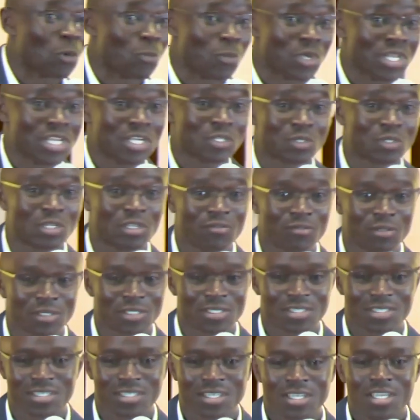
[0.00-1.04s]
media to give
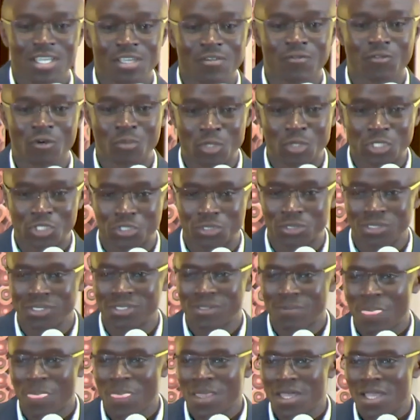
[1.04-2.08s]
us information.
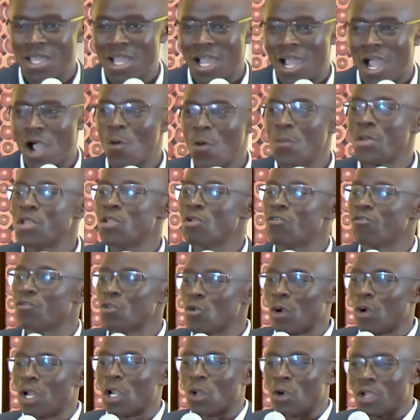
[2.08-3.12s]
How many of
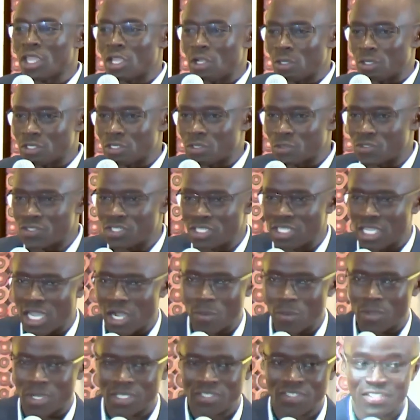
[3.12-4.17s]
you are logging on to see
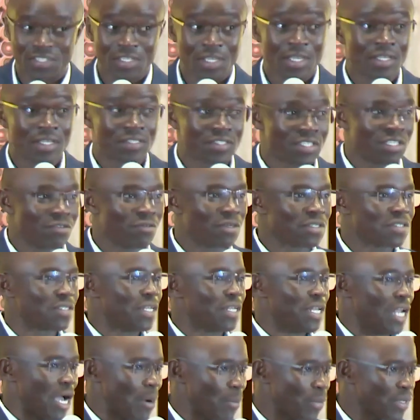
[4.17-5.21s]
our CS give us the
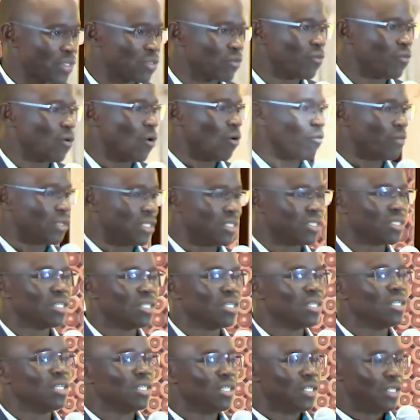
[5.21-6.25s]
numbers of COVID,
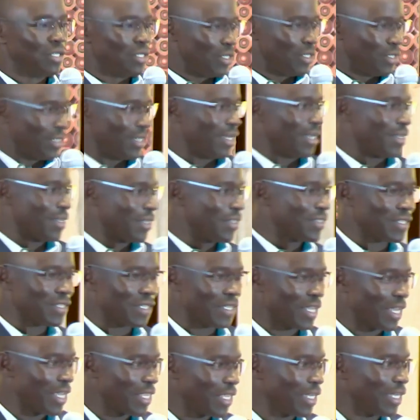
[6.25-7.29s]
at least in
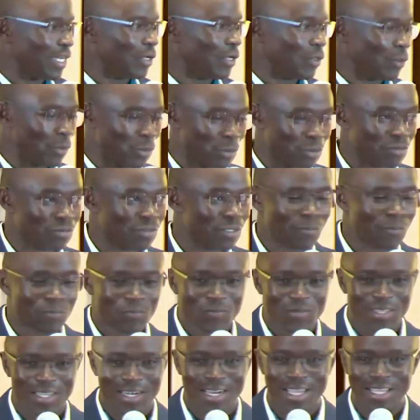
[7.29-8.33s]
Kenya and all over,
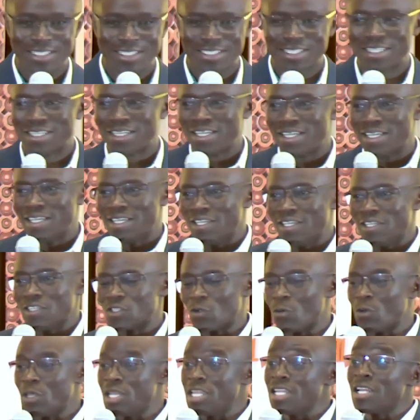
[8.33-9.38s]
right? So
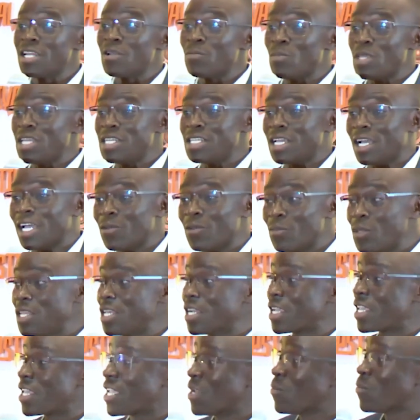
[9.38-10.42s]
we needed media, and media
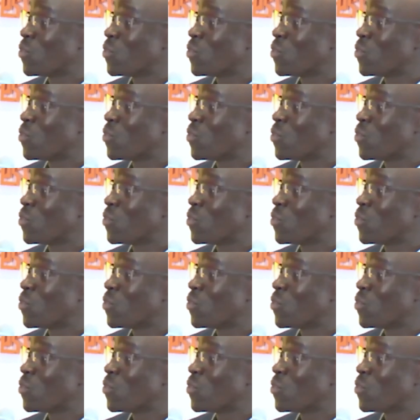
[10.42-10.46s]
came